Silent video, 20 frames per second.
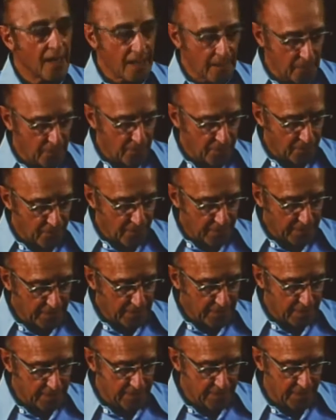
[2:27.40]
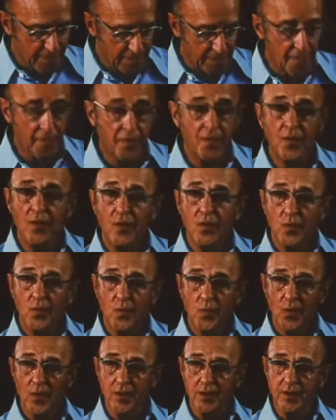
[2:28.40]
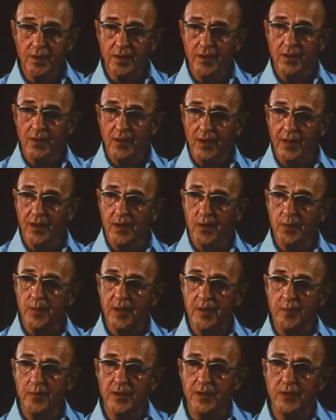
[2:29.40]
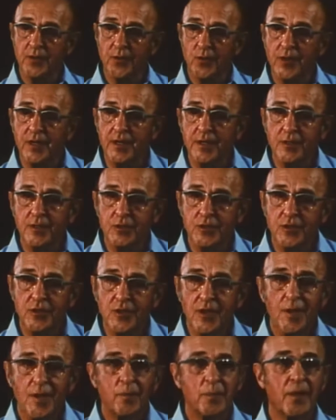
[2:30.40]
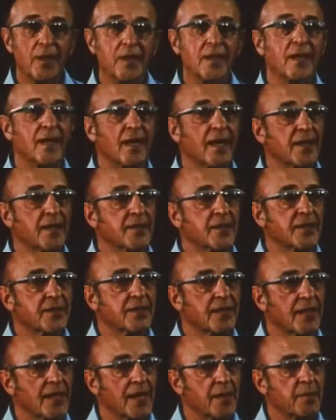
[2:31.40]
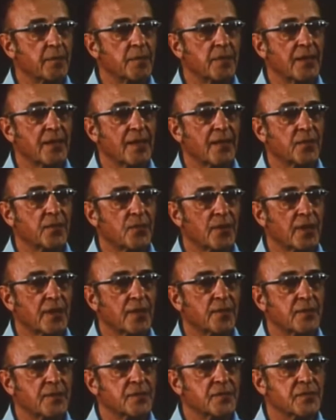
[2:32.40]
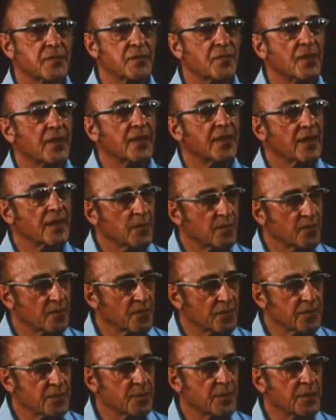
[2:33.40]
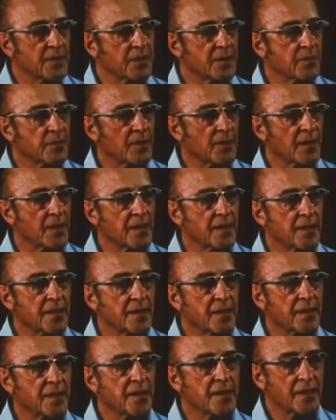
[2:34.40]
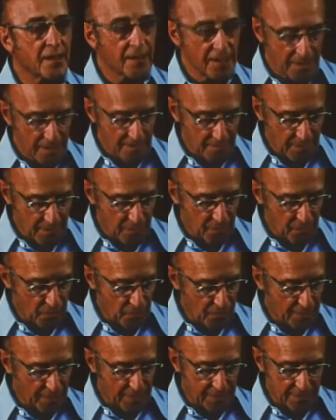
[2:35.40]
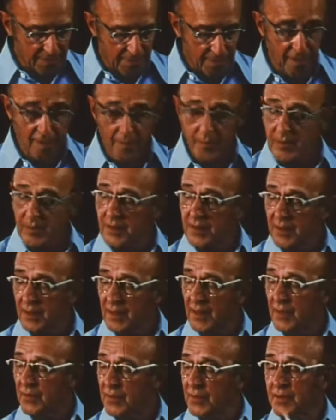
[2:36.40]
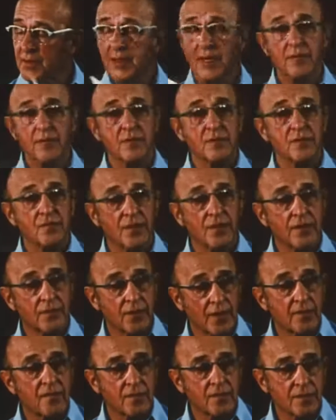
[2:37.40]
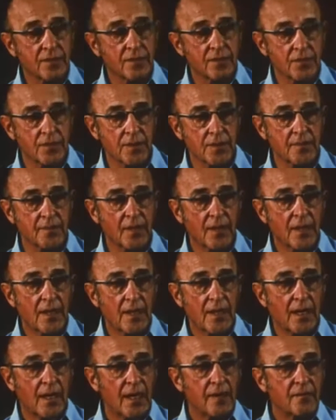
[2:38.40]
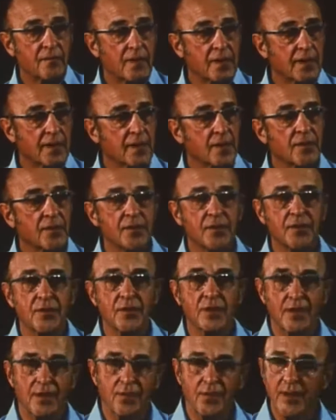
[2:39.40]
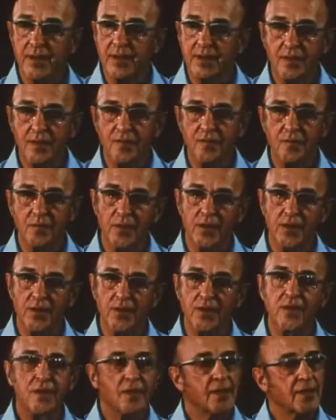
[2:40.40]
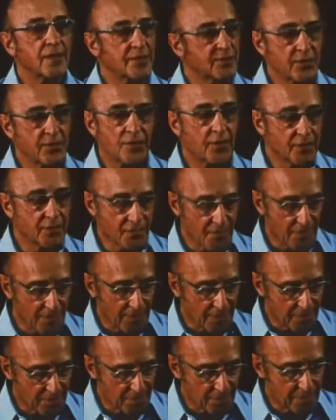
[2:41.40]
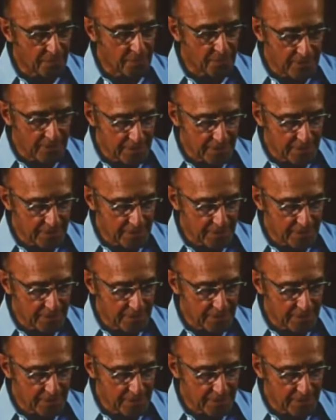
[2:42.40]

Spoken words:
And reflect is a word that later made me cringe, but at the time it really was very helpful to me in my work as a therapist, and I was very grateful to her. I felt I learned a great deal from her, and she learned very little from